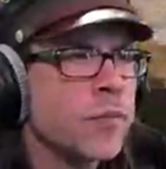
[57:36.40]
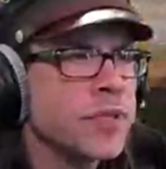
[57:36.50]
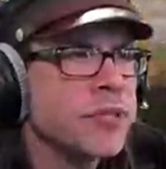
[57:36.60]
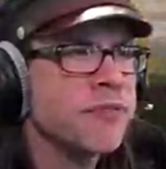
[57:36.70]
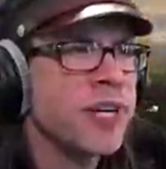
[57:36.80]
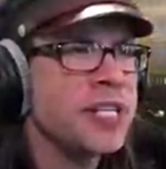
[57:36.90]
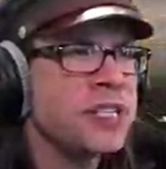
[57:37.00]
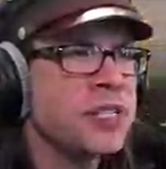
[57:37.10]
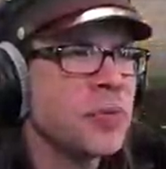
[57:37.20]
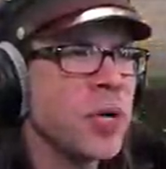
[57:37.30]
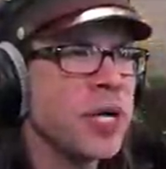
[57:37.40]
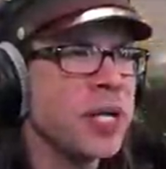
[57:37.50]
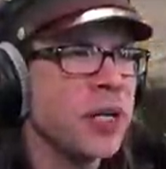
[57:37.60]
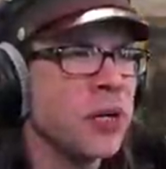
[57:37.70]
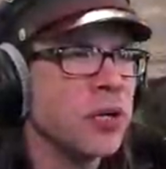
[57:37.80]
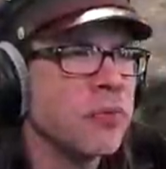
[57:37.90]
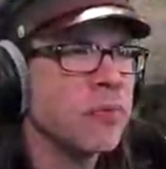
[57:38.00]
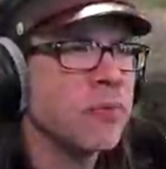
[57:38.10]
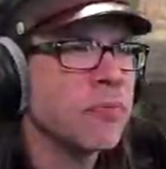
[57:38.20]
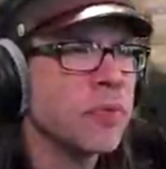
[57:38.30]
It's the fastest way to go.
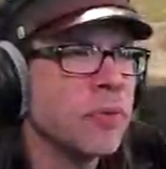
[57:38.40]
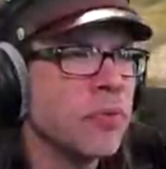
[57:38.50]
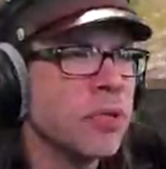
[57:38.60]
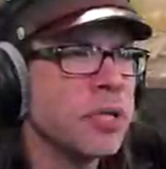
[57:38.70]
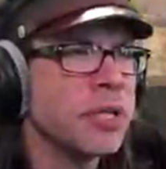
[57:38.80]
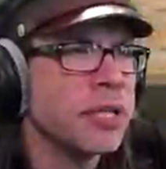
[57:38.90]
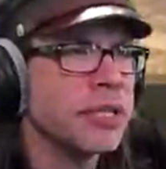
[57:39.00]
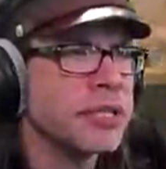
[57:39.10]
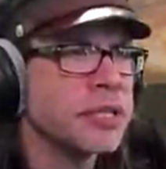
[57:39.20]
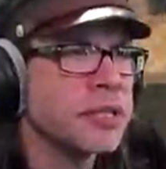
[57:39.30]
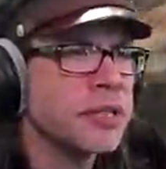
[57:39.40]
It really is.